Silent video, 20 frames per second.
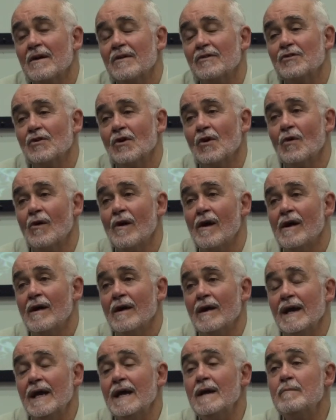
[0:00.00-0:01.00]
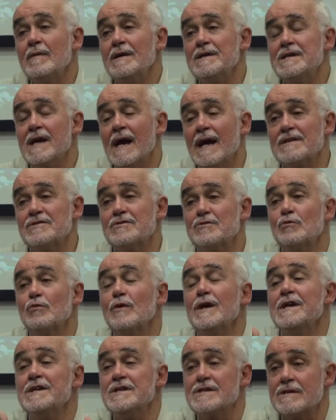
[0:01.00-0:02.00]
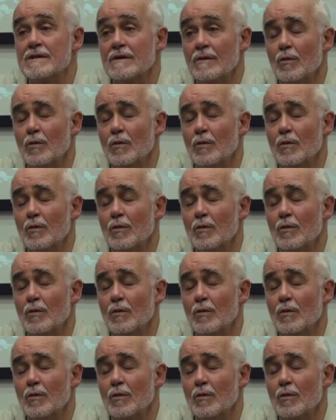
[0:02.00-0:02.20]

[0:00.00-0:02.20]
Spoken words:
So image has reached